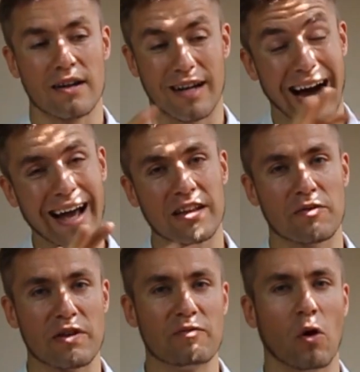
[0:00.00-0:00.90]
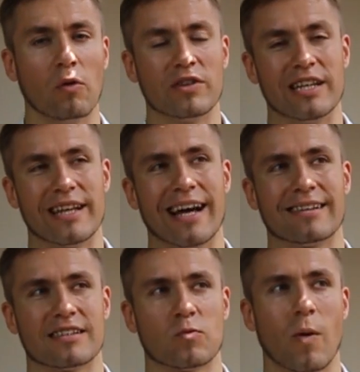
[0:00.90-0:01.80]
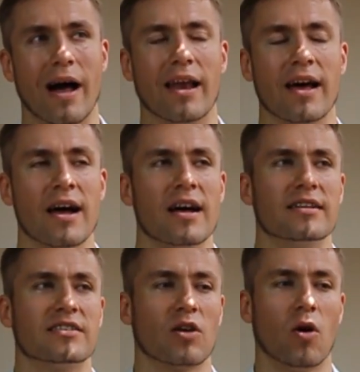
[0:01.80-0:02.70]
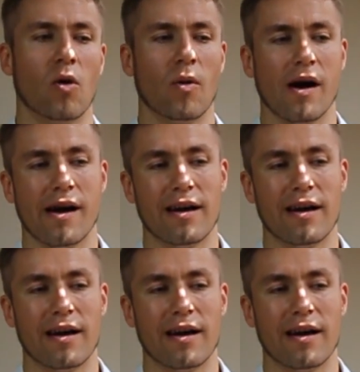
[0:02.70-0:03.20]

kind of involved in that as well. So